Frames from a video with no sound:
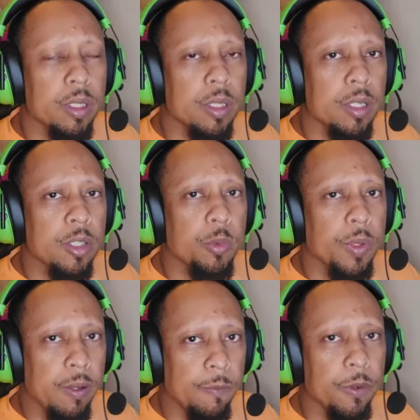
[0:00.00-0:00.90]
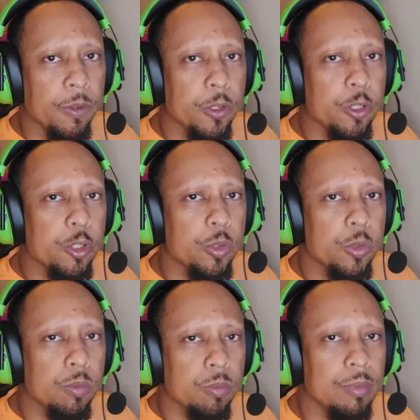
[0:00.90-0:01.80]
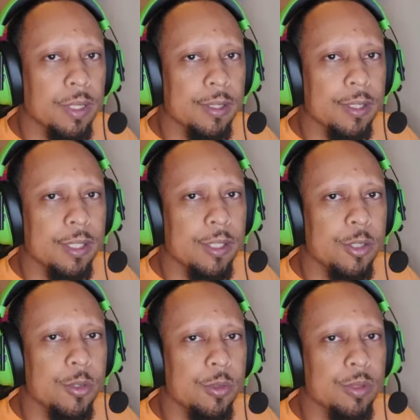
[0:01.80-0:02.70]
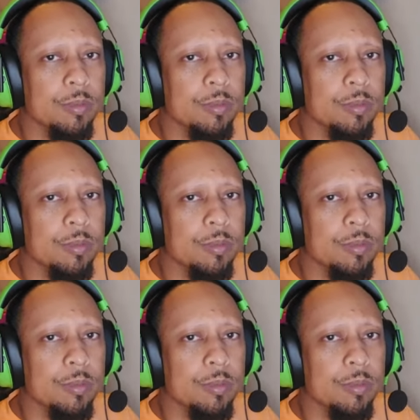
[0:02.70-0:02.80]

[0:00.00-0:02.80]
So without further ado, let's get into it.